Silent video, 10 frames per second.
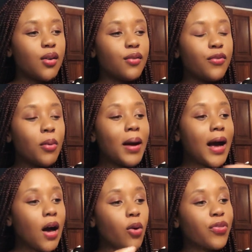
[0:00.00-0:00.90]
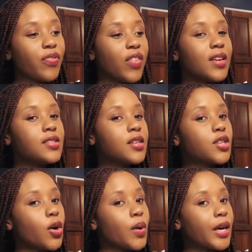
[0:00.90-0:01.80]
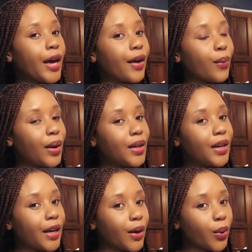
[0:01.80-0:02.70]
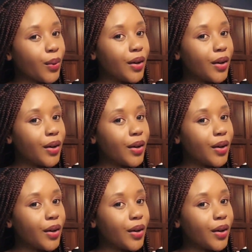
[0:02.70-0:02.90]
from how things are going right now,